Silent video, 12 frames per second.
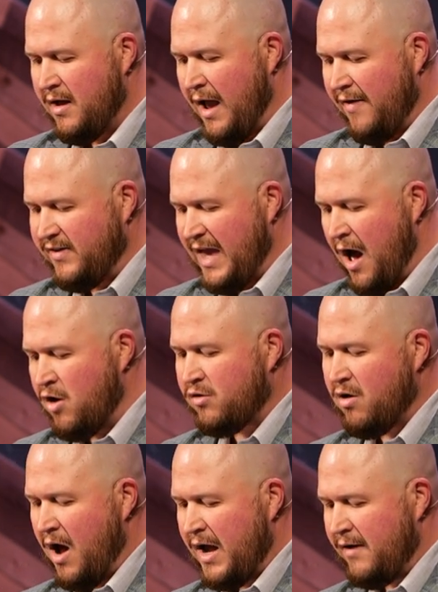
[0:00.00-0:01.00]
And the
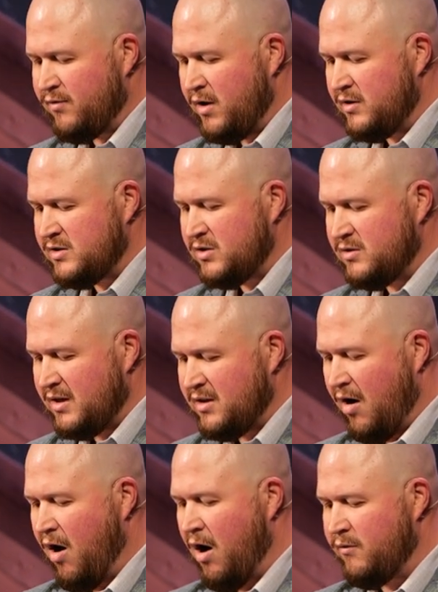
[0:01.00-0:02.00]
outcry of those who did
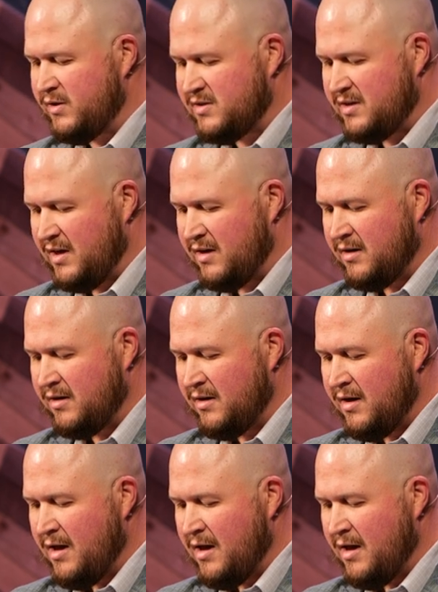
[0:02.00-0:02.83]
the harvesting